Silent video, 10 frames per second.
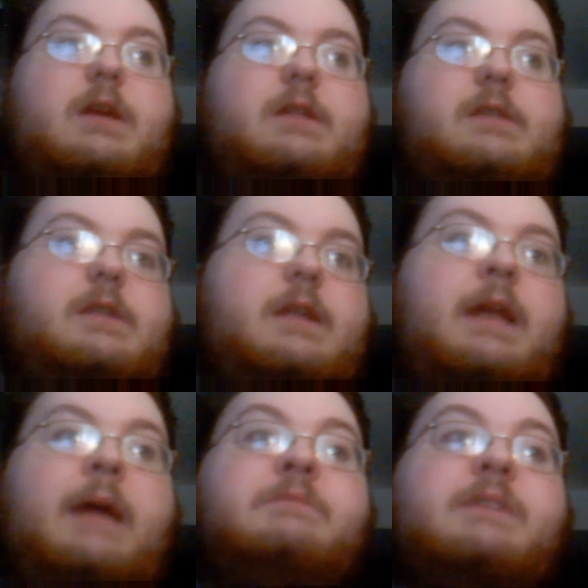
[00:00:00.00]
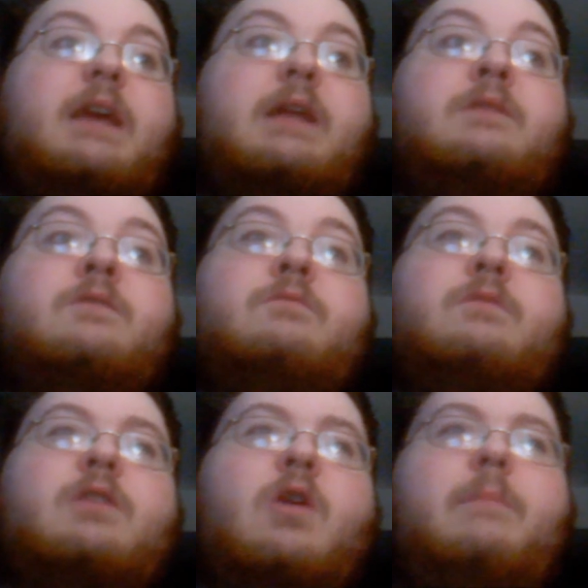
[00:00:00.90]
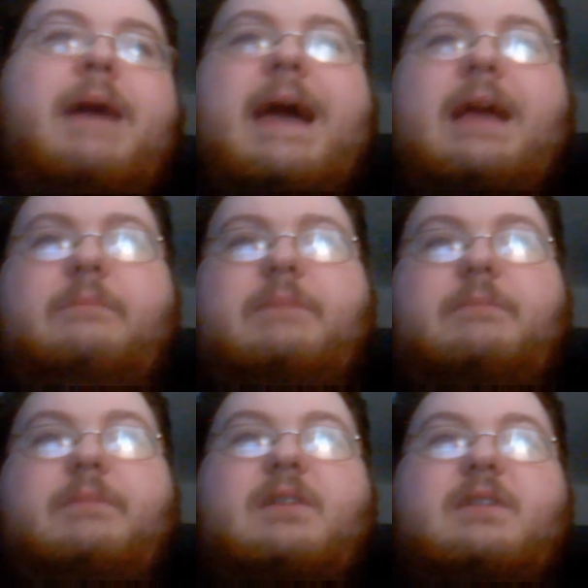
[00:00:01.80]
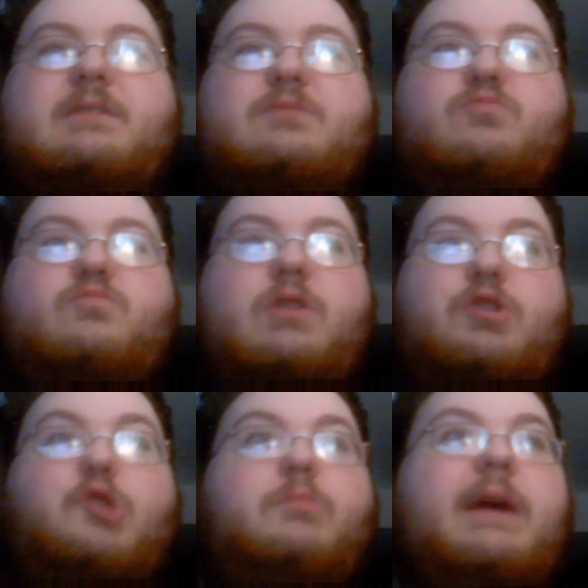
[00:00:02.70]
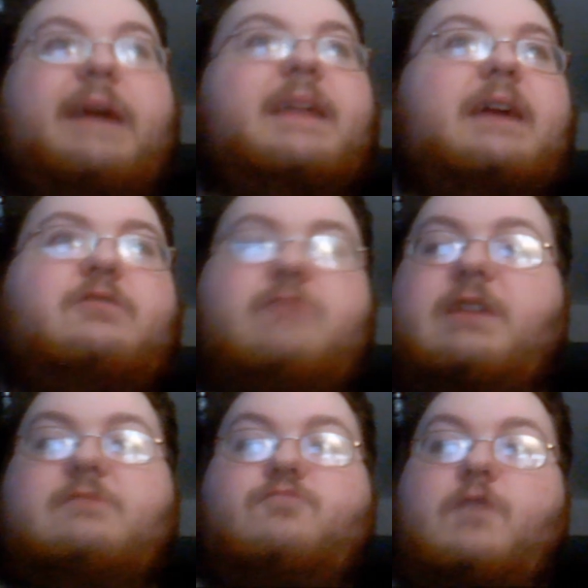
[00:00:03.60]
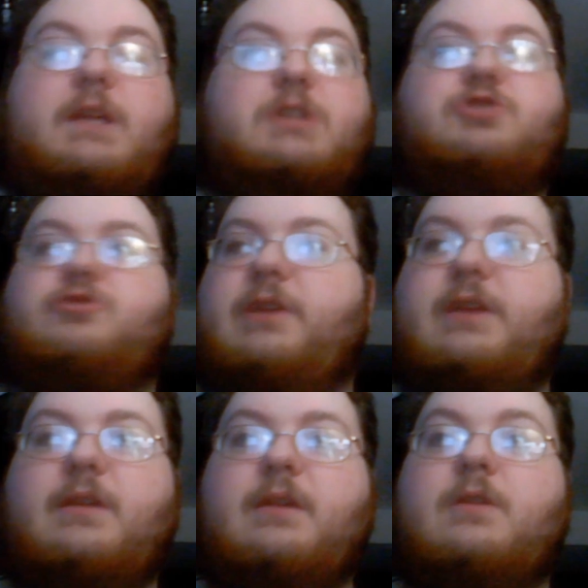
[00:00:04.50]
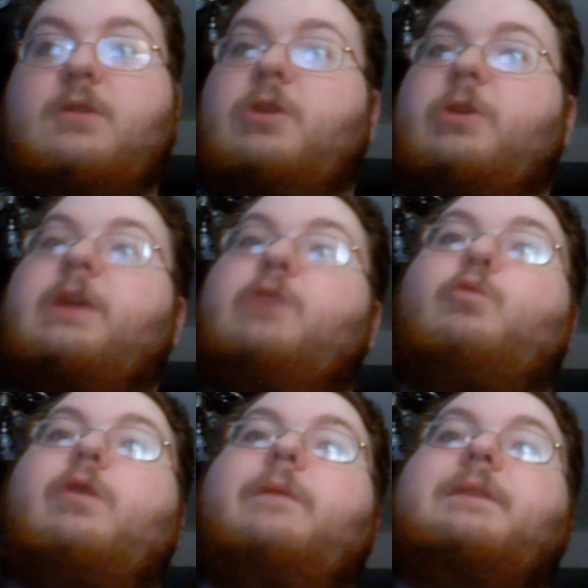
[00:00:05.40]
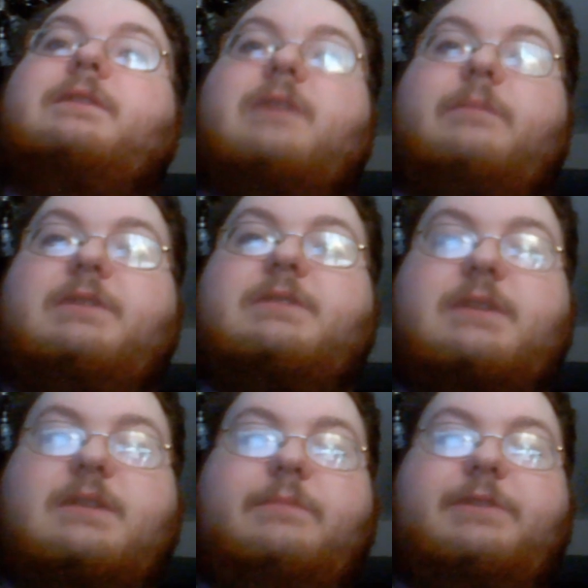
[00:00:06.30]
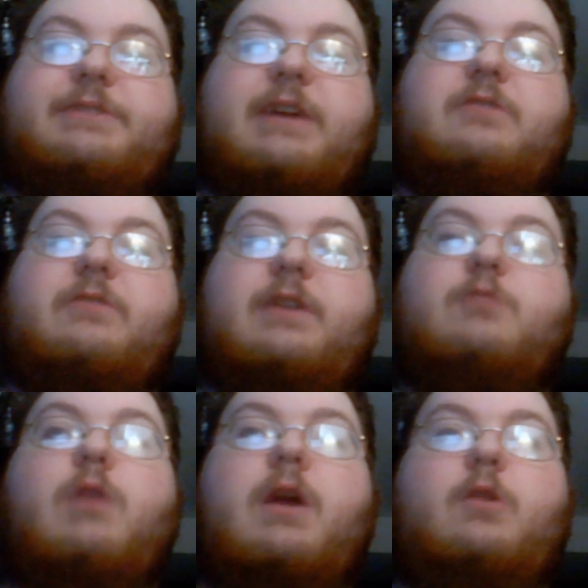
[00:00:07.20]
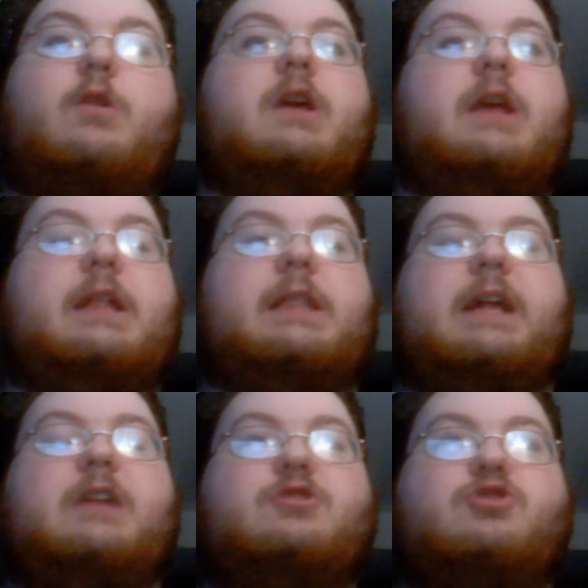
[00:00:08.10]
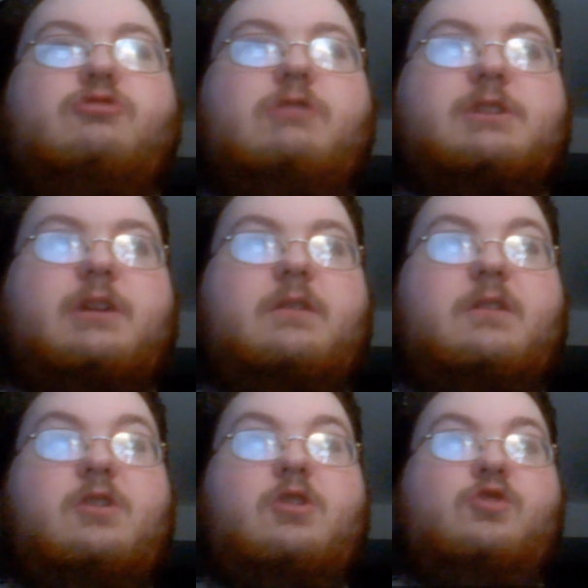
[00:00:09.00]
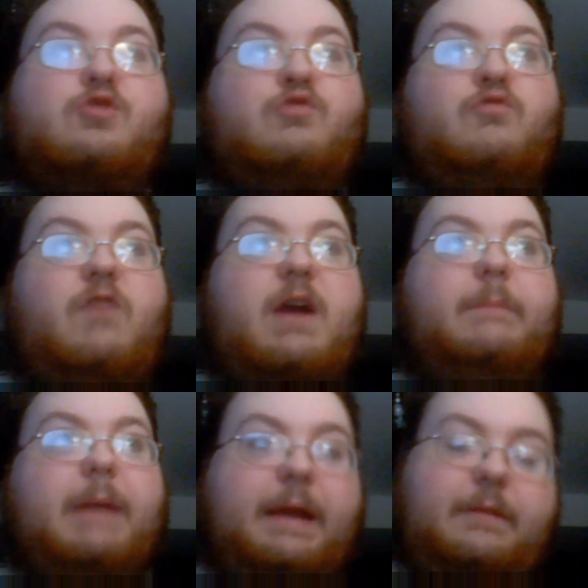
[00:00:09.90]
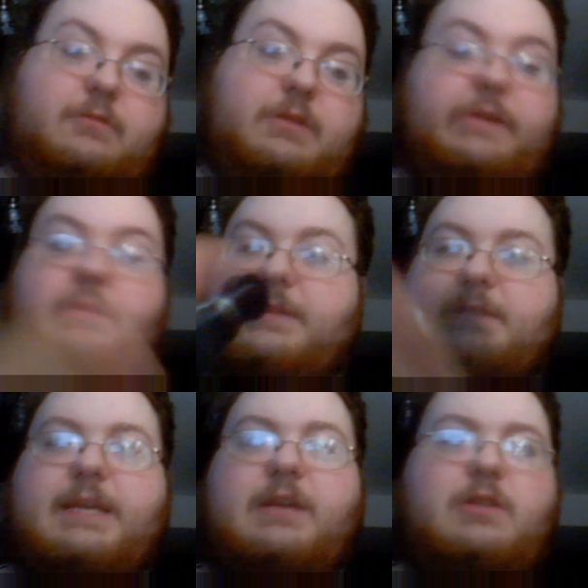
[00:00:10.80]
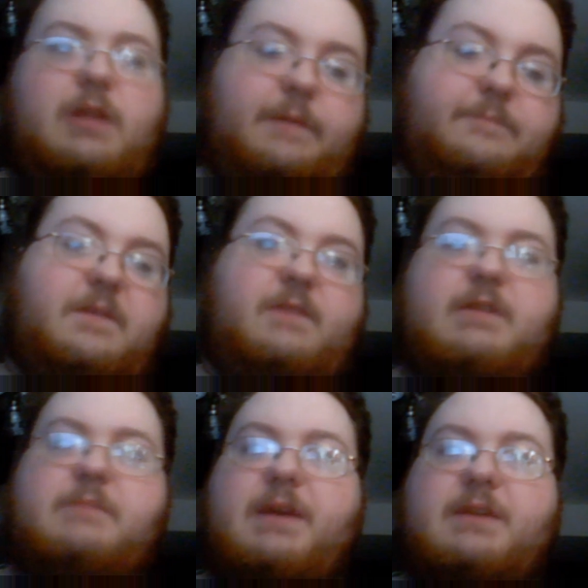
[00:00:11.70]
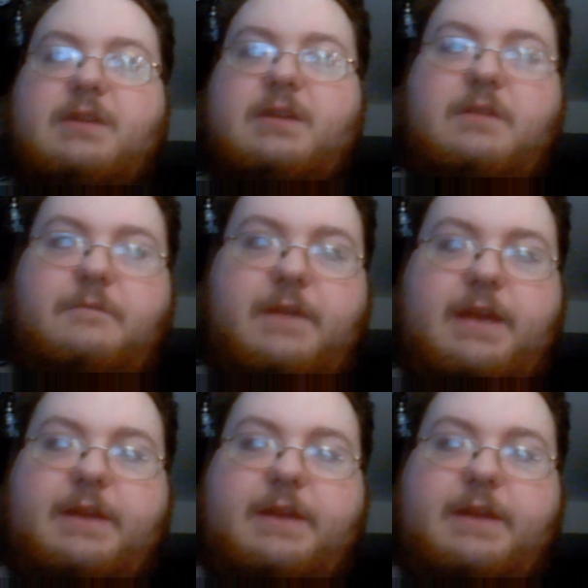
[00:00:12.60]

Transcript: And I'm saying go back a bit because when Goldberg had that great running streak, he won the WCW title in Atlanta, Georgia. Ryback. Okay, let's take a look. Ryback's undefeated.